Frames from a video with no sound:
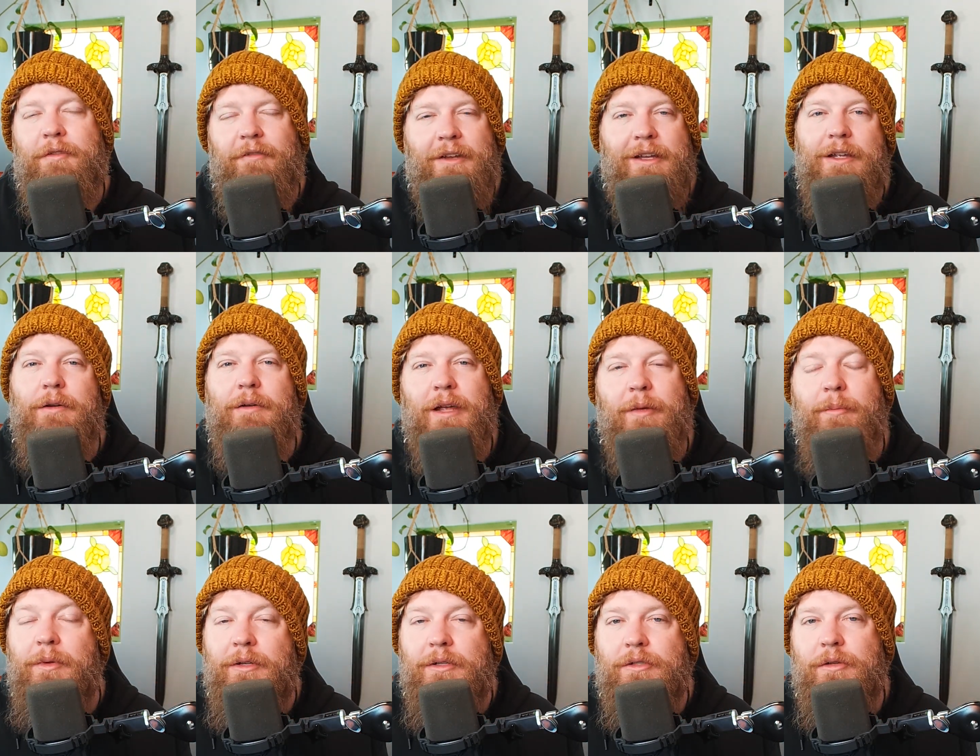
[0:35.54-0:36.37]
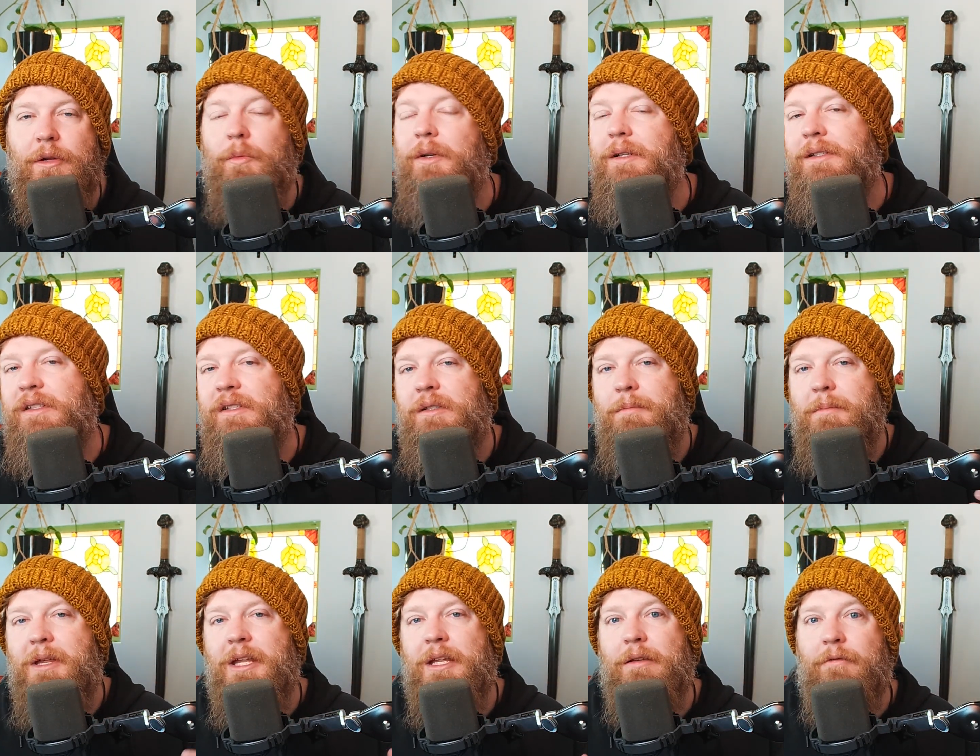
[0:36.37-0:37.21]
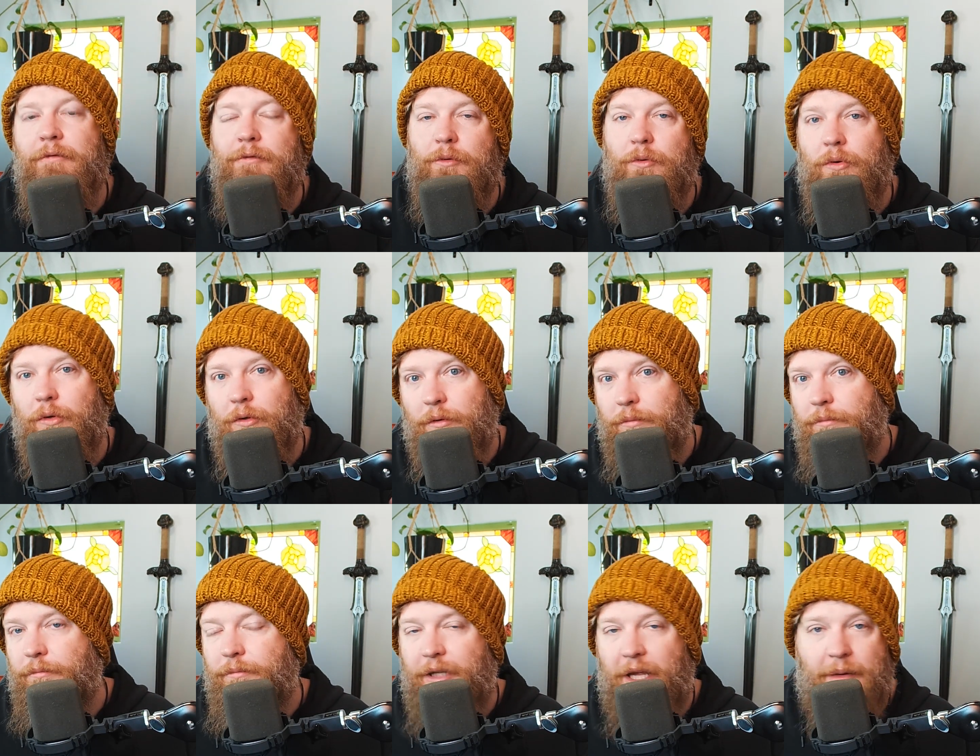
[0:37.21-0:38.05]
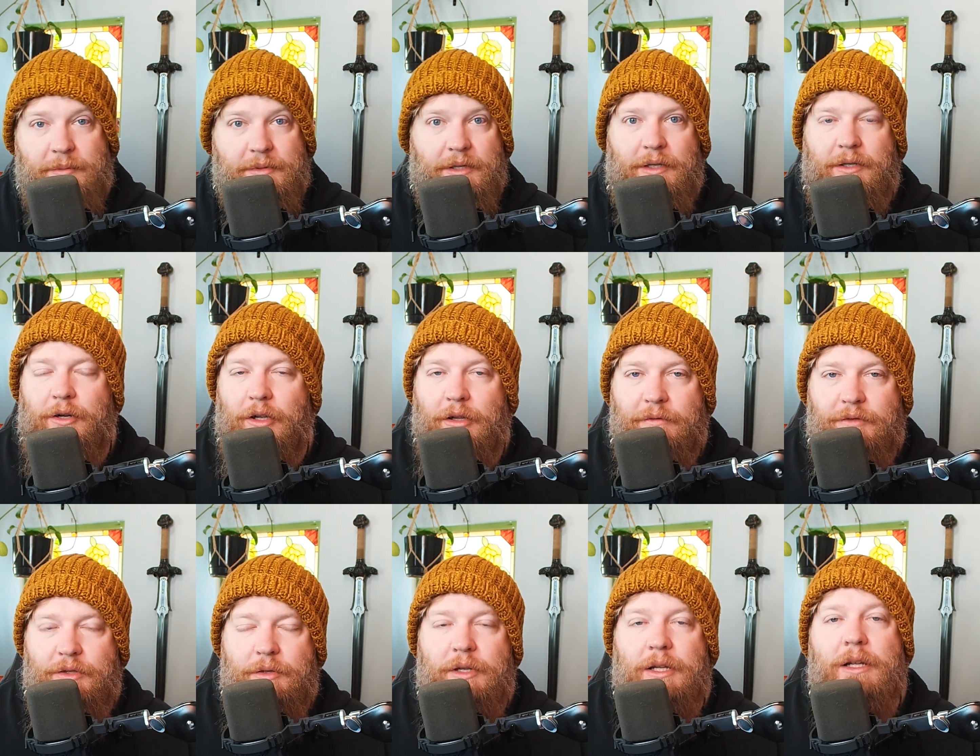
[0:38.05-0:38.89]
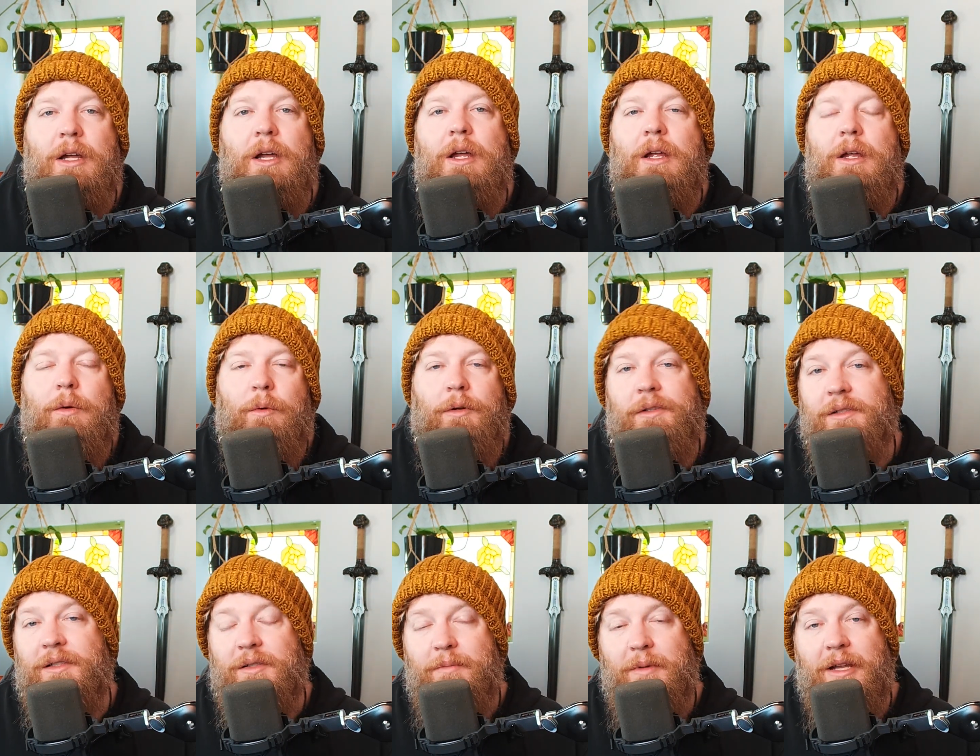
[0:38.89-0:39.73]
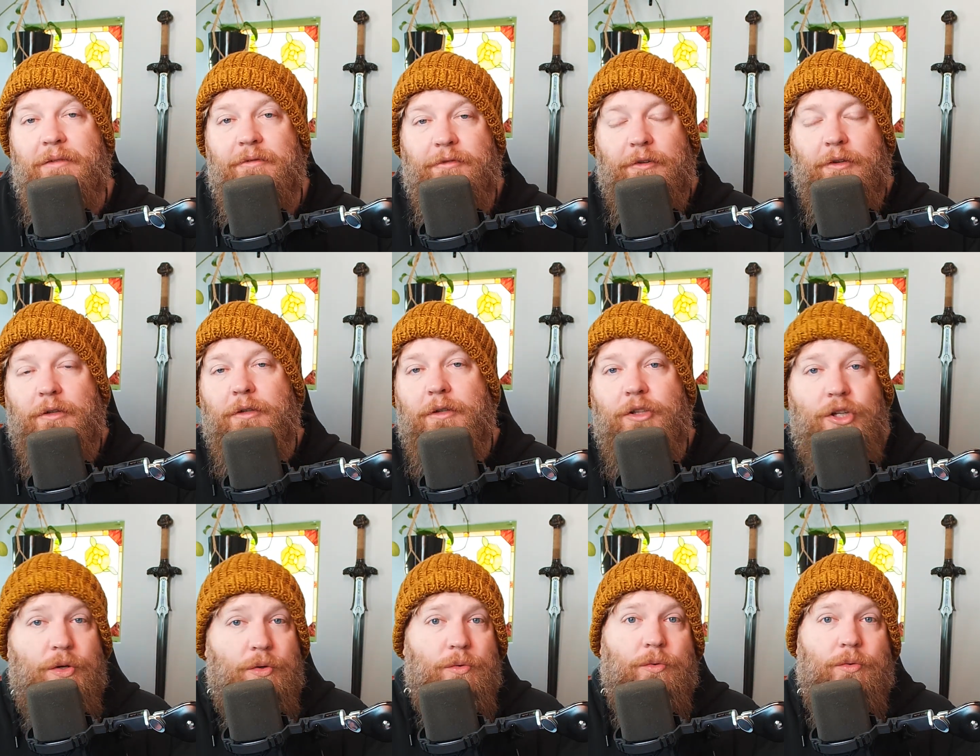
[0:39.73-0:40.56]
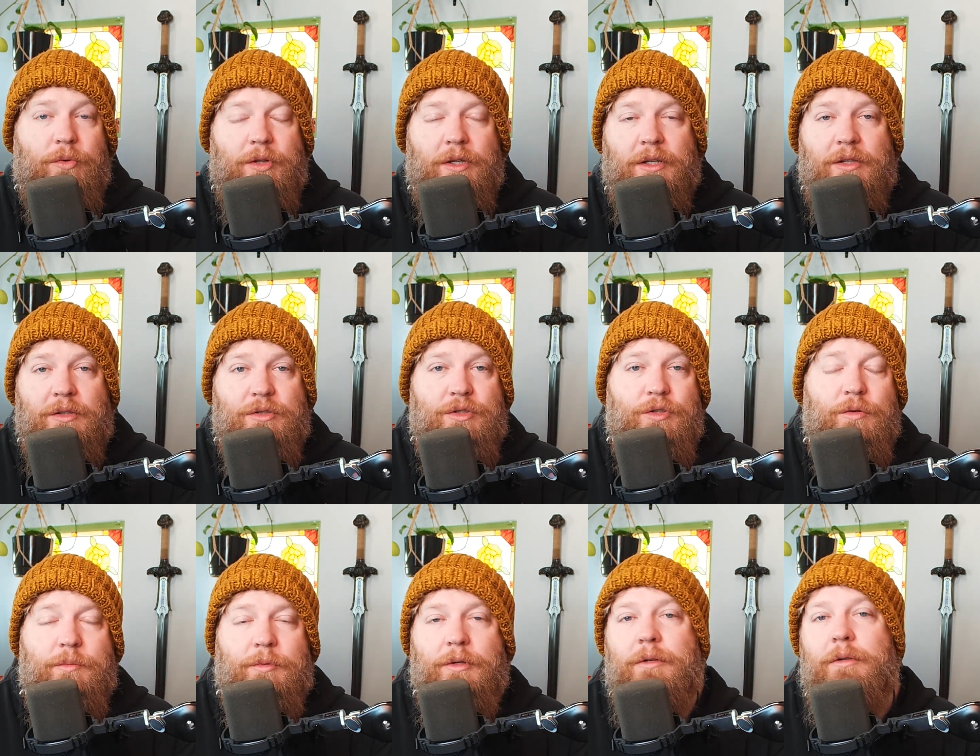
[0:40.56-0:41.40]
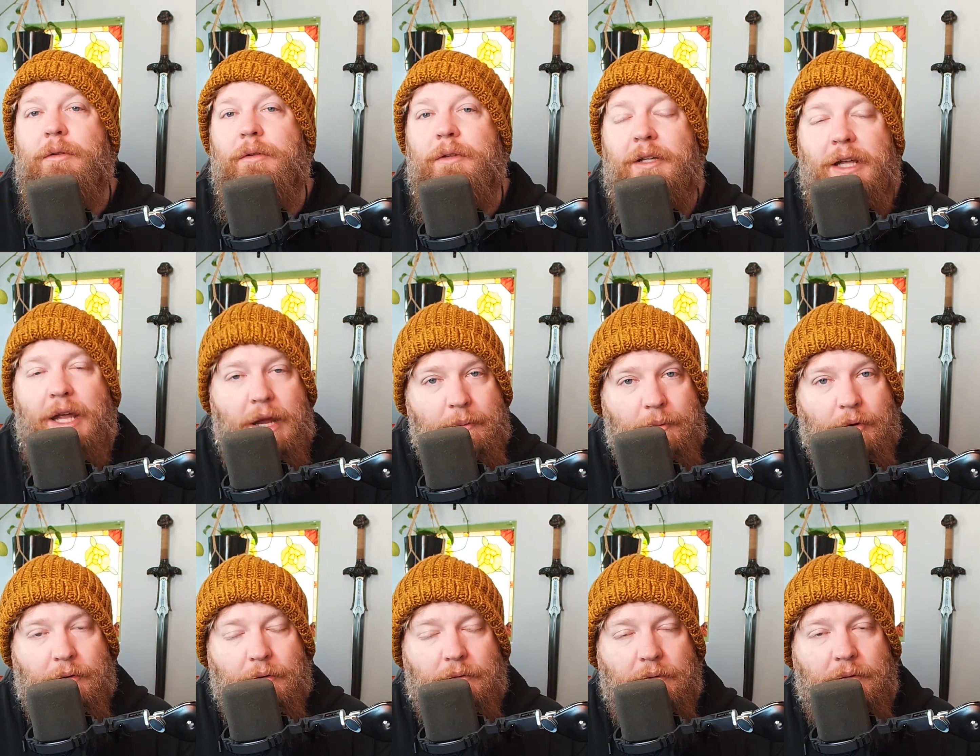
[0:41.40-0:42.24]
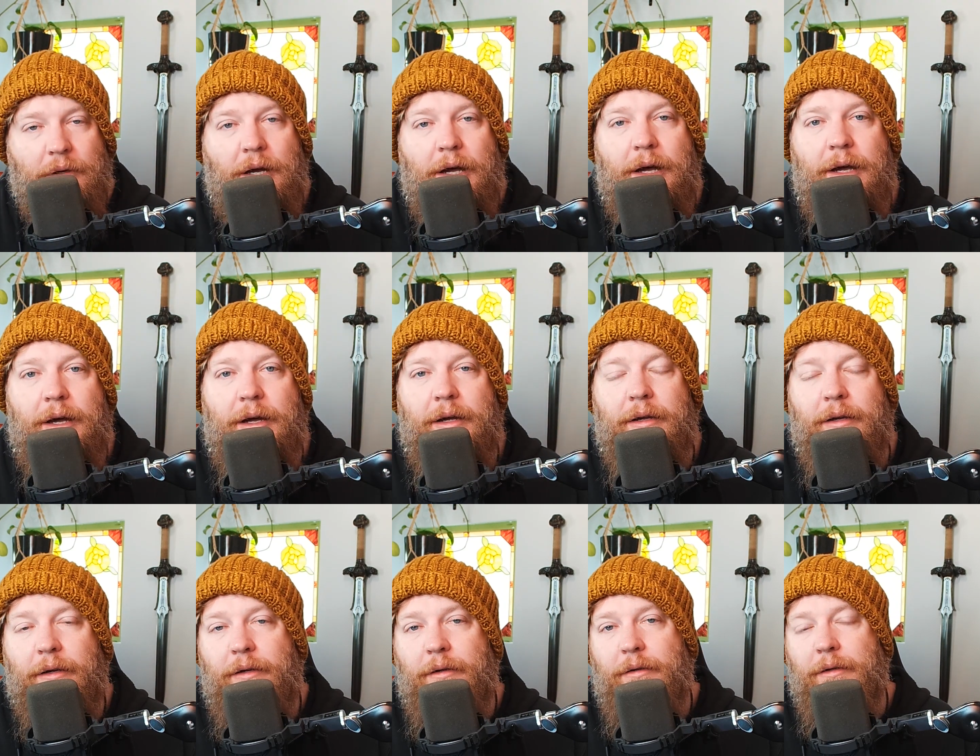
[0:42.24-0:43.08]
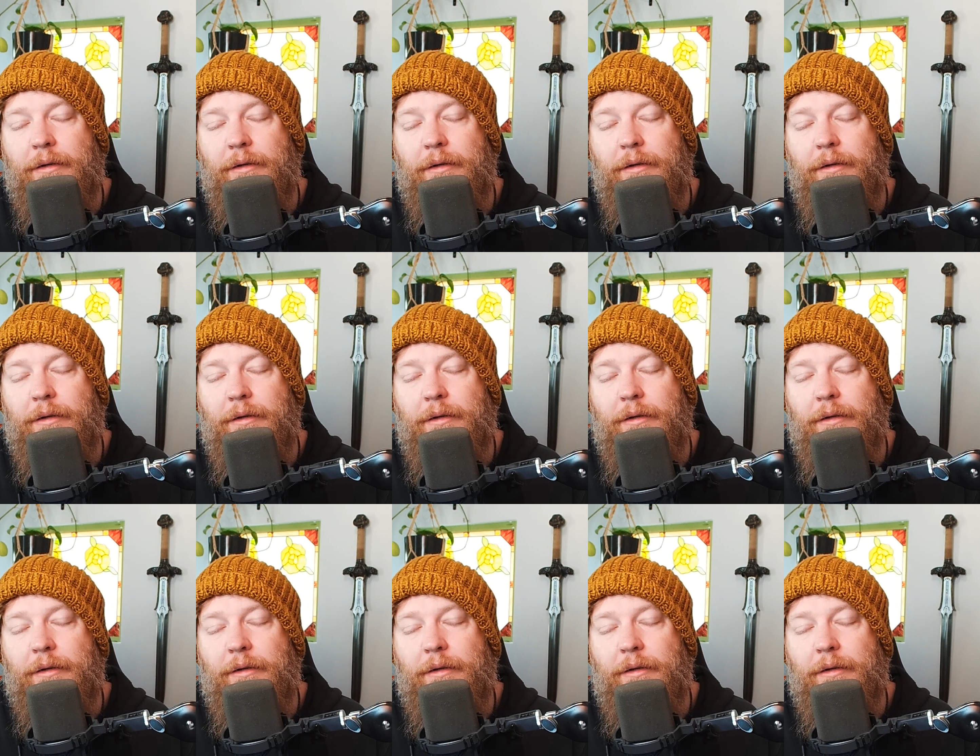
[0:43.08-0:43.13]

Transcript: the video game industry? What does this mean for games like Call of Duty? What does this mean for you, the consumer, the gamer? Well,